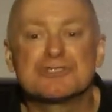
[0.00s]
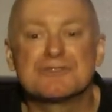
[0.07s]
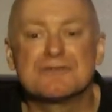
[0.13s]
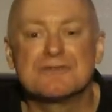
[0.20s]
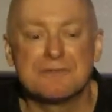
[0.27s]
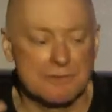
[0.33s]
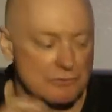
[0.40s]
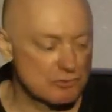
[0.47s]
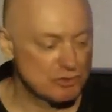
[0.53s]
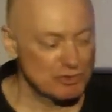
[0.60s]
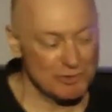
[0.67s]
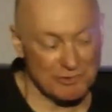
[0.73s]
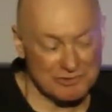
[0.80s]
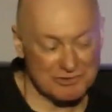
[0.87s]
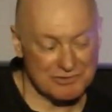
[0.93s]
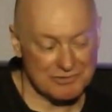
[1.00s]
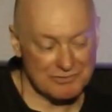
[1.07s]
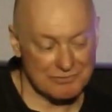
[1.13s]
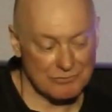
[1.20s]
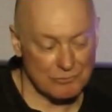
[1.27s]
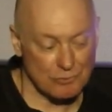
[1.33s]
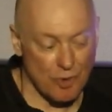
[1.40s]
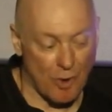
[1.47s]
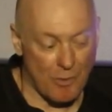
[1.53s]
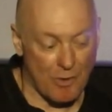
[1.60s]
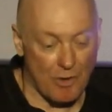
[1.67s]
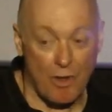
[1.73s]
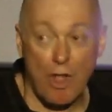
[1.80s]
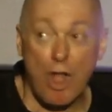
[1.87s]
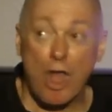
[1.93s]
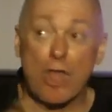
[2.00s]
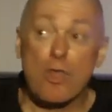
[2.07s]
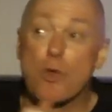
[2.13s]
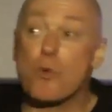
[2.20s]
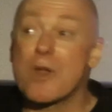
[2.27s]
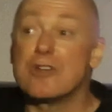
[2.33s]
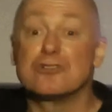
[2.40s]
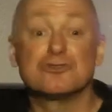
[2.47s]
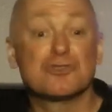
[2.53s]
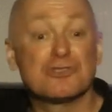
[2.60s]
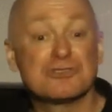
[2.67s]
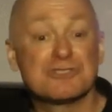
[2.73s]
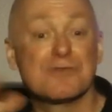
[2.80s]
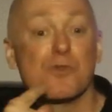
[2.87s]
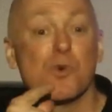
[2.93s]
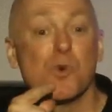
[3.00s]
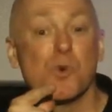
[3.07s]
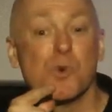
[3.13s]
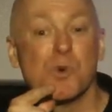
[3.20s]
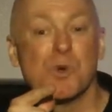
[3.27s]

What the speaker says: There's hope in the person of the Lord Jesus Christ.